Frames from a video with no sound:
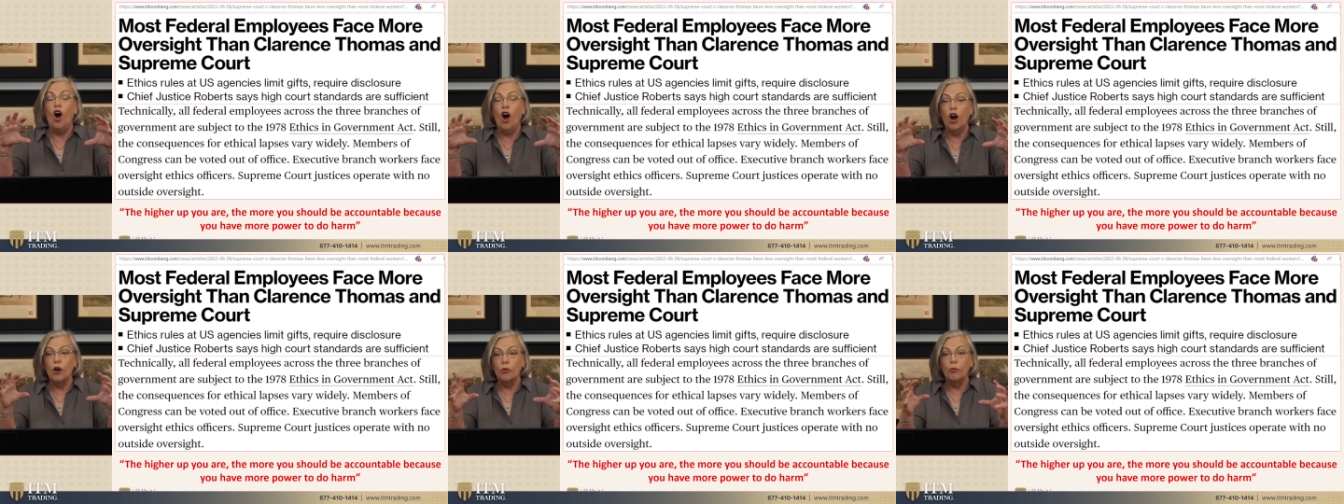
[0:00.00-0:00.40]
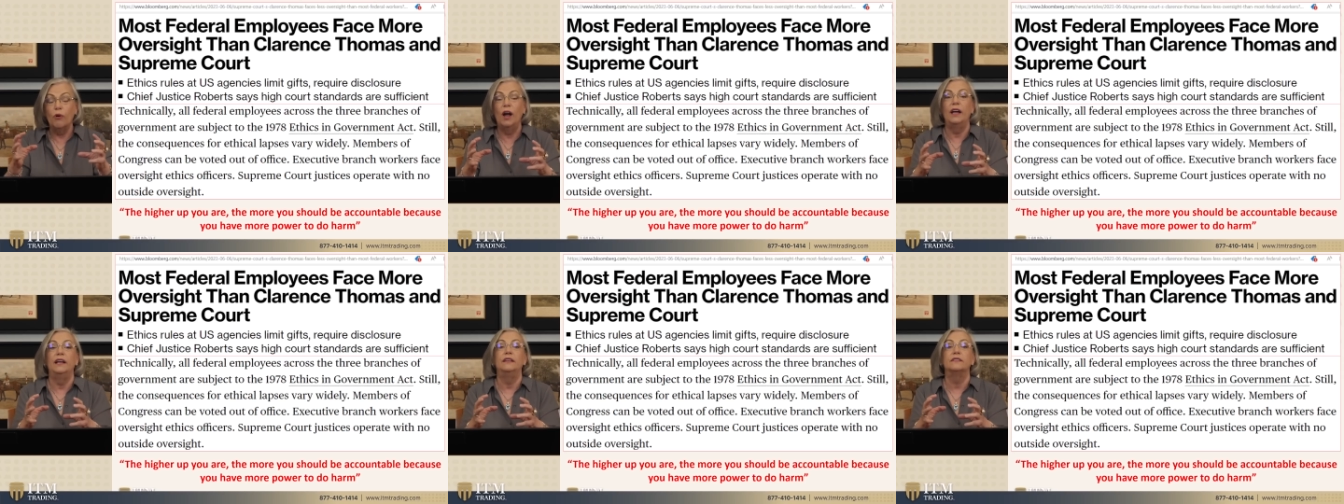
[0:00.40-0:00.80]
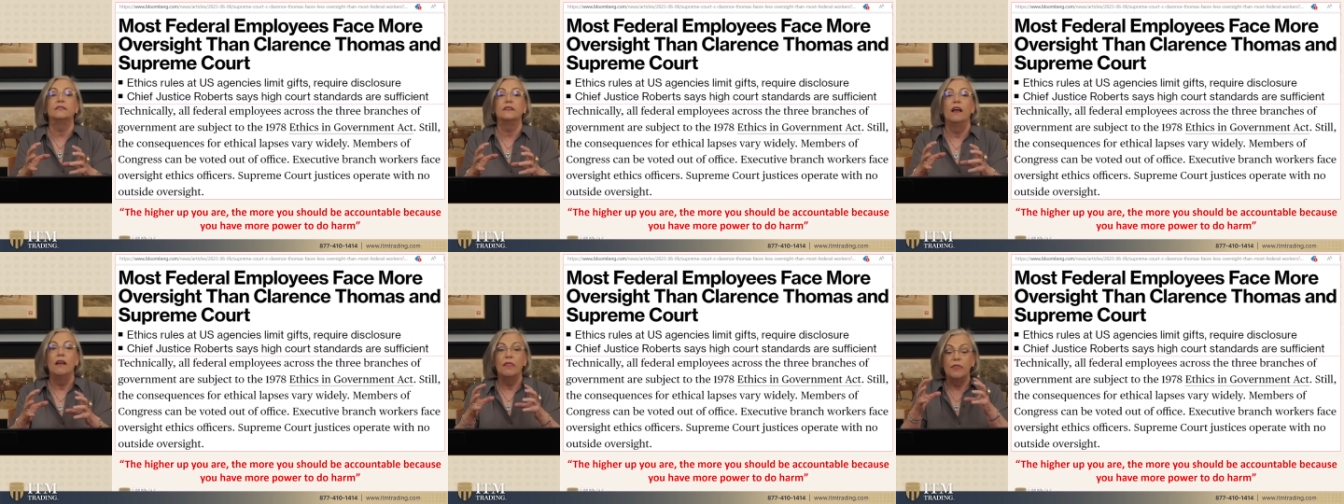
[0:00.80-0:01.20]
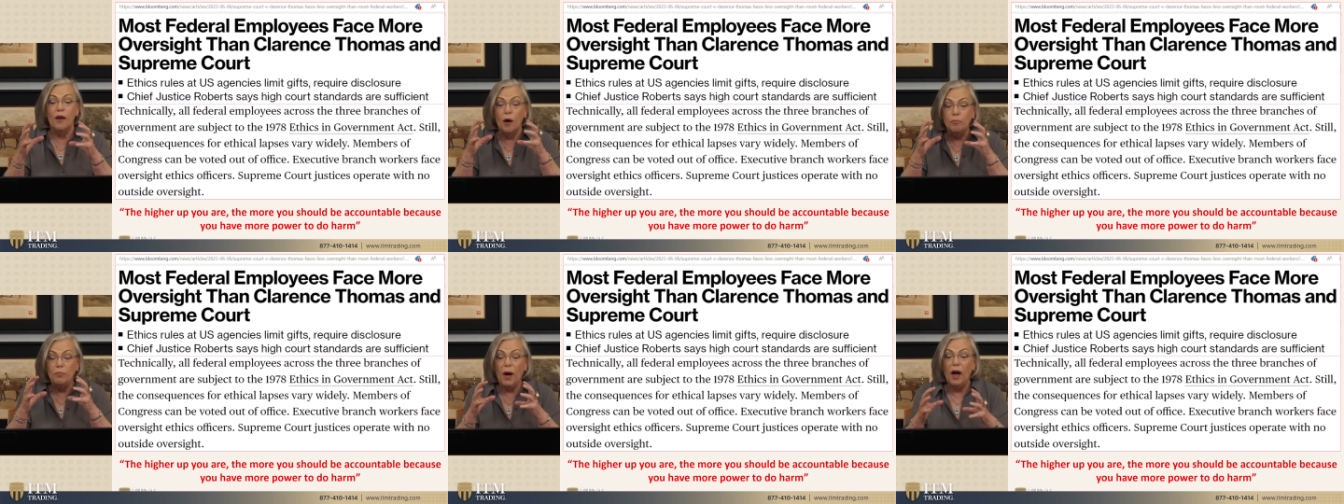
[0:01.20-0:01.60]
our rights,
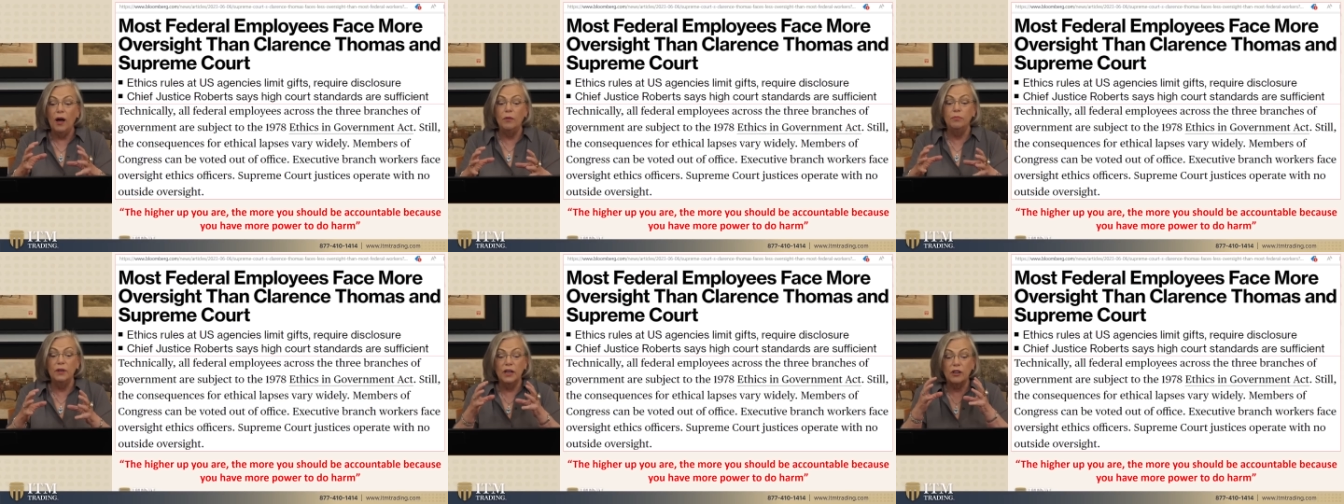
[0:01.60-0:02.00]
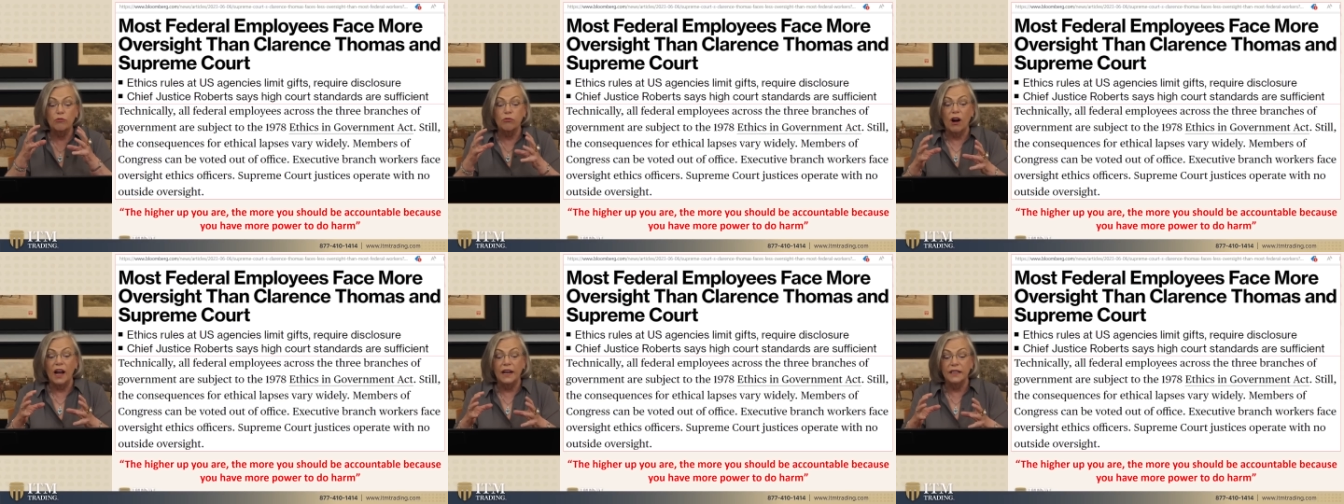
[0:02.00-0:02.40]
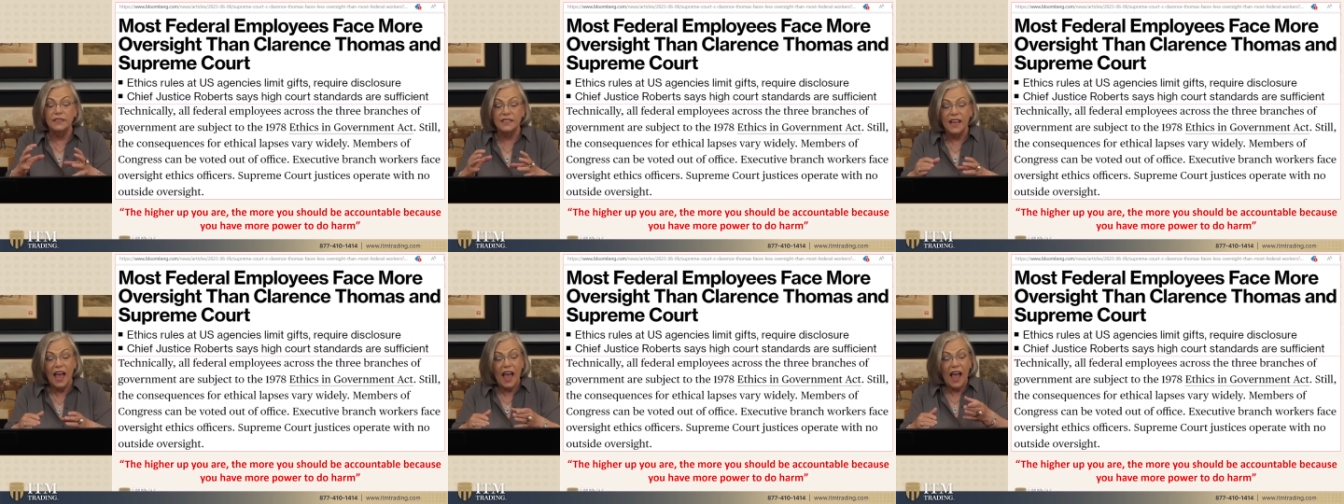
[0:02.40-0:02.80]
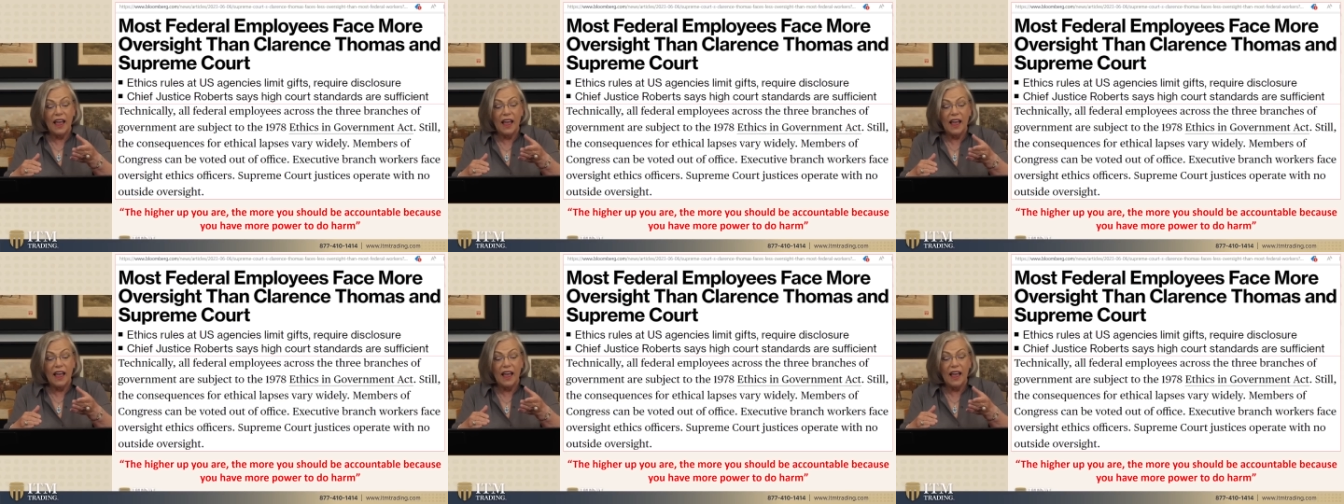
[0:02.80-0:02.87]
the public rights,